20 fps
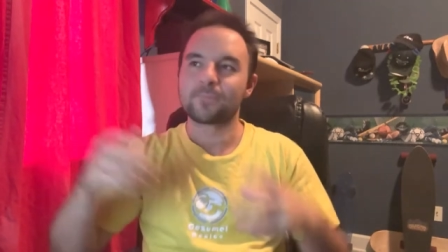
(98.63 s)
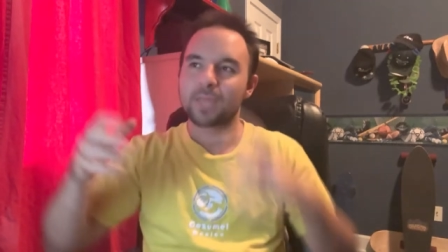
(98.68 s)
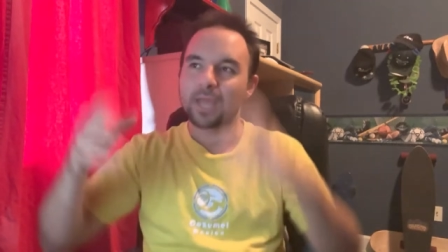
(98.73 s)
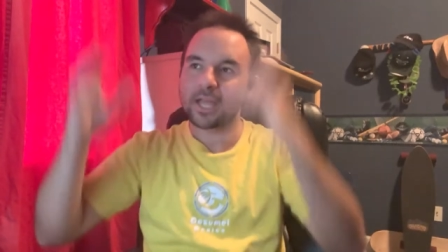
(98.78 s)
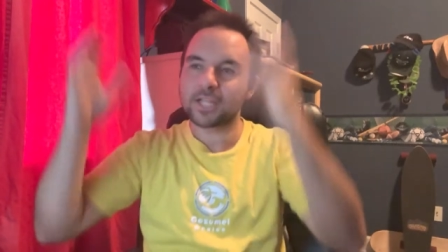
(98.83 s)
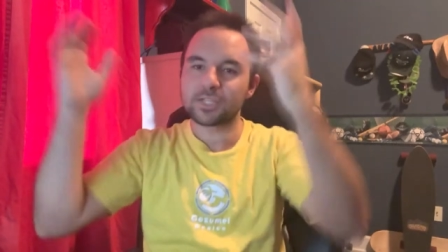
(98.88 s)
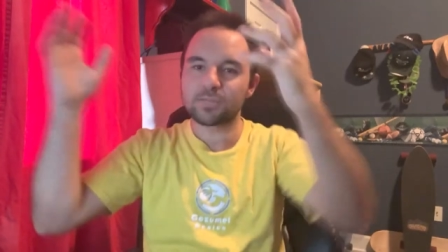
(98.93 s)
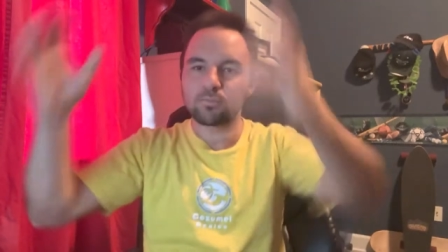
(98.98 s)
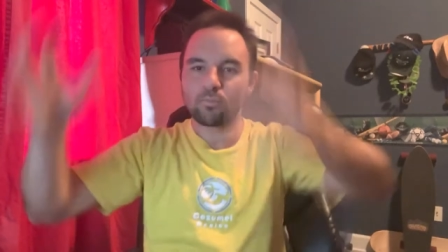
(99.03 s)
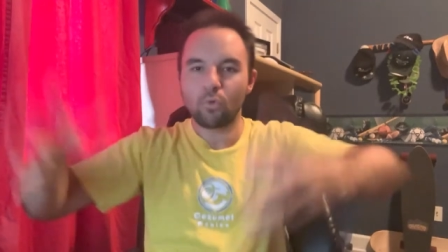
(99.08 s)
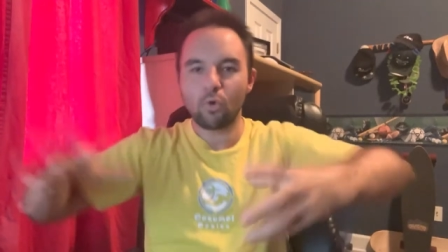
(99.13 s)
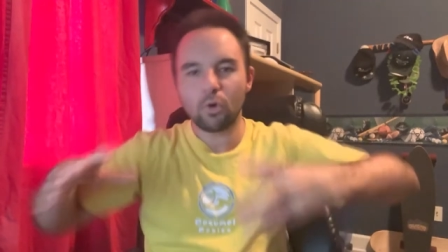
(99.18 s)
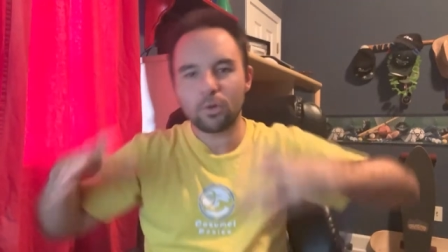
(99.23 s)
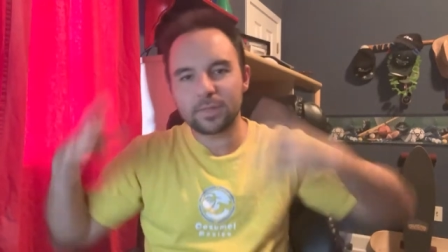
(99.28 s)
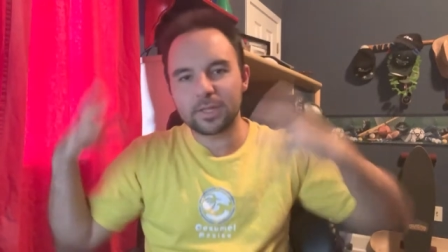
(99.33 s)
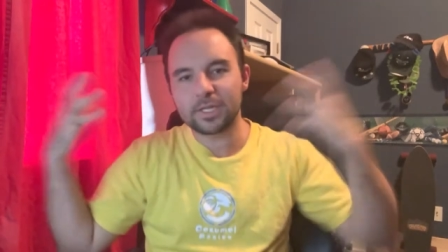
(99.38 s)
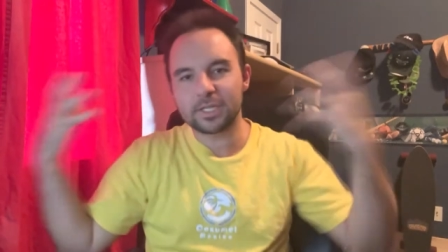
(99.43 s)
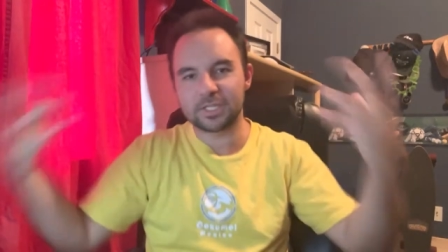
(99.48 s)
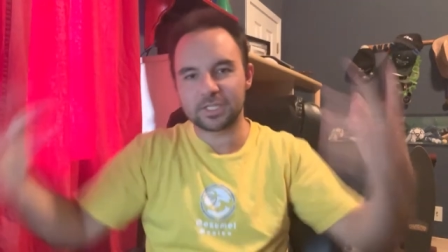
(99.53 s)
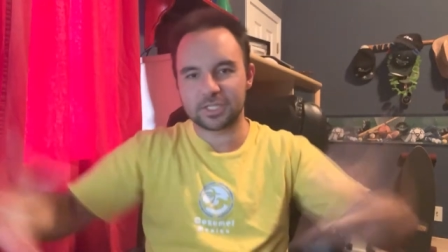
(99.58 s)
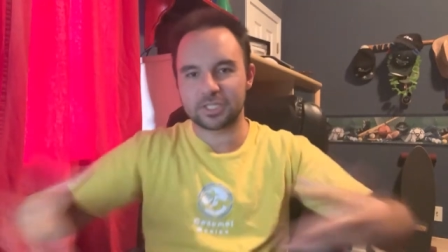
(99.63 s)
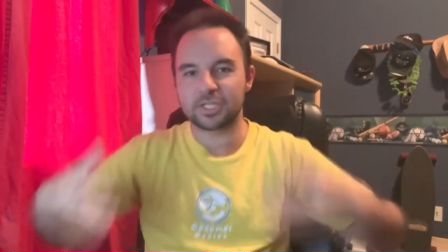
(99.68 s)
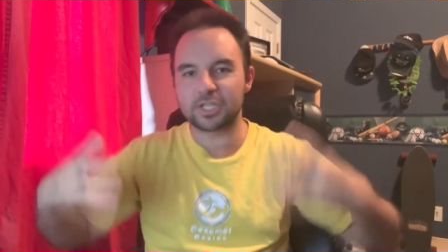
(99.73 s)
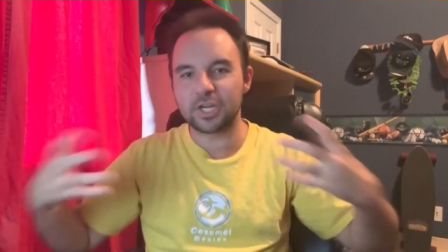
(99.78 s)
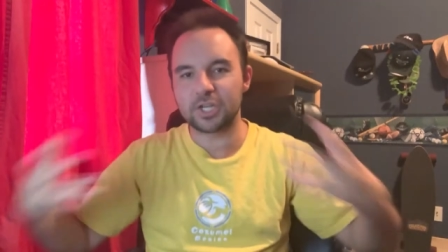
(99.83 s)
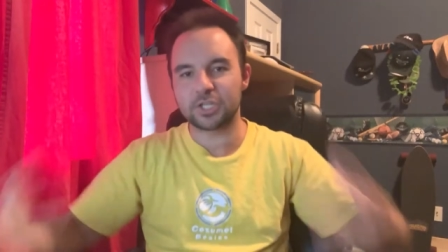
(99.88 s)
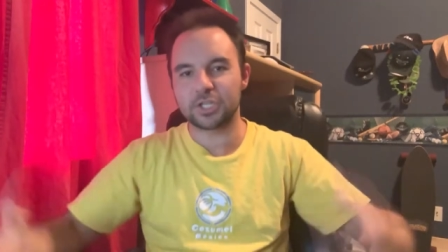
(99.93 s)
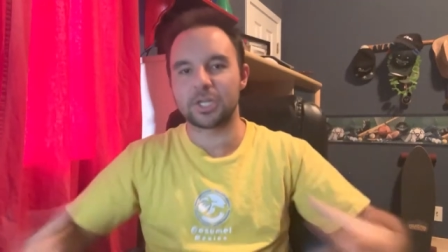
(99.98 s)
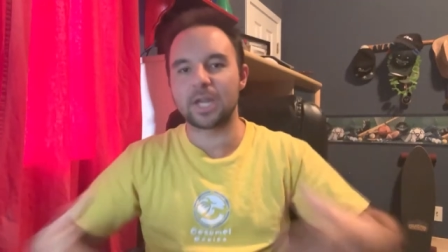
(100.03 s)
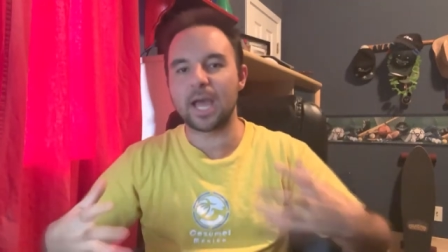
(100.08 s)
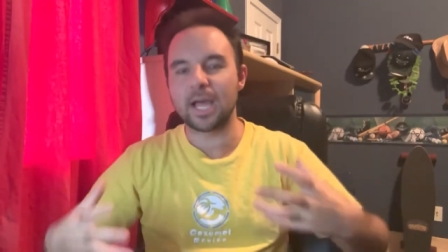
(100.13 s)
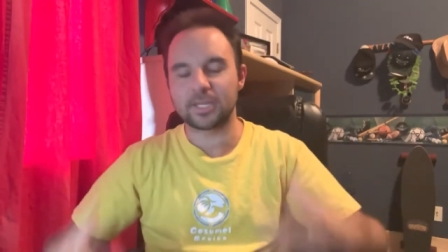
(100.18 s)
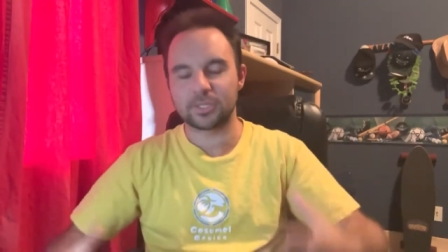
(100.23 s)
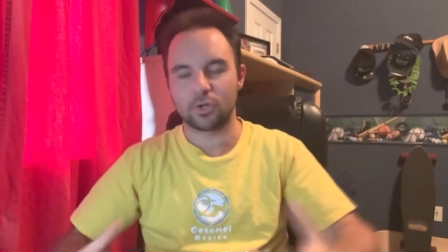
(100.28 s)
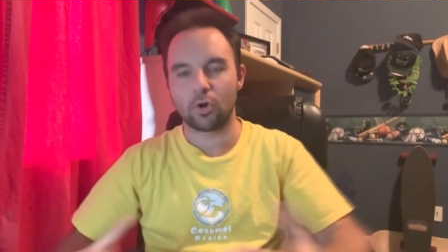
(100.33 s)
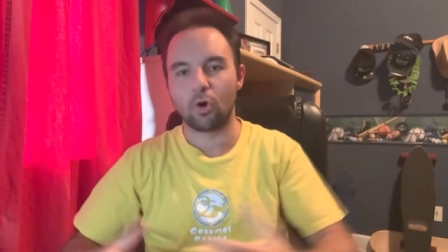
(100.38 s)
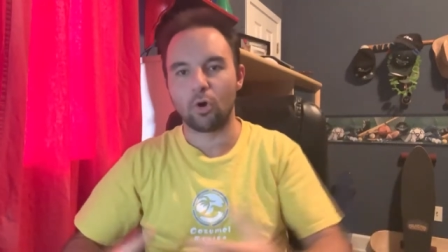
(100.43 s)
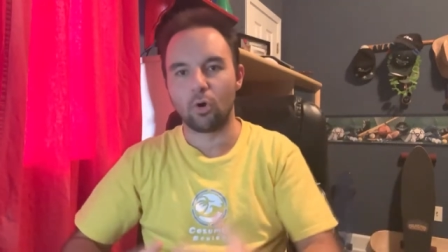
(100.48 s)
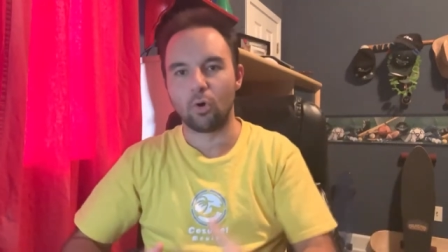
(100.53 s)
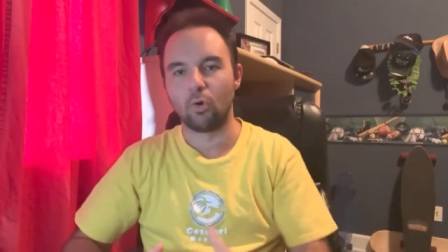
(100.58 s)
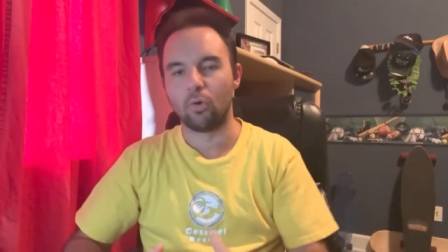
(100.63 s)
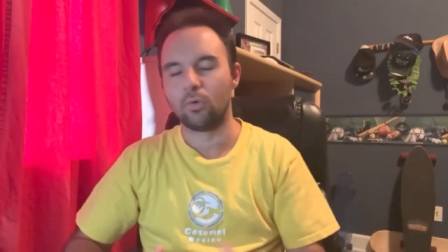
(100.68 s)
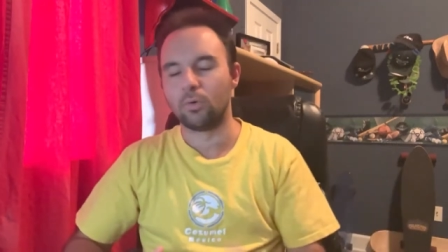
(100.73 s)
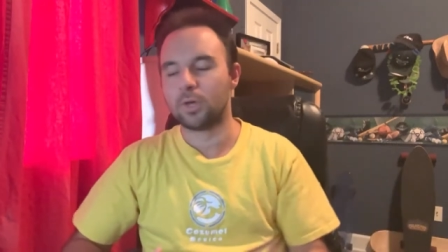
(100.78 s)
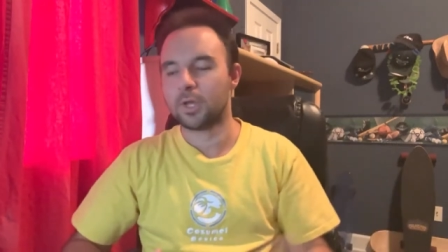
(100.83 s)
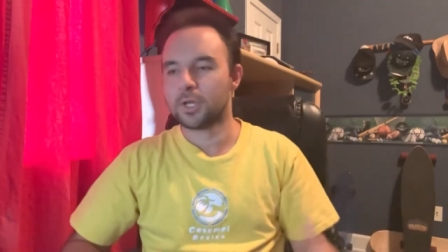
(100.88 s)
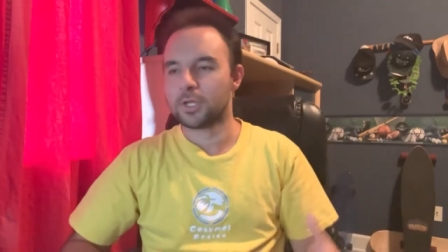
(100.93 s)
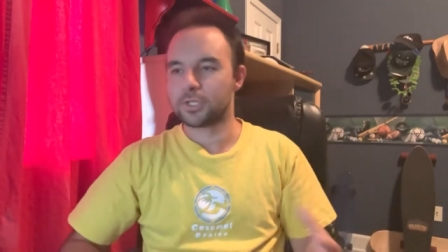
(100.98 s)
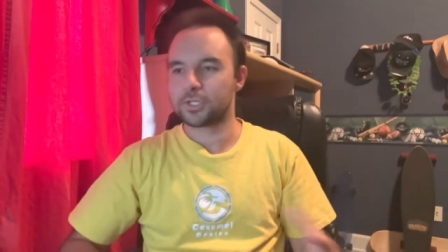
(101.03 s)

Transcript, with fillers: It's more the discussion as a whole.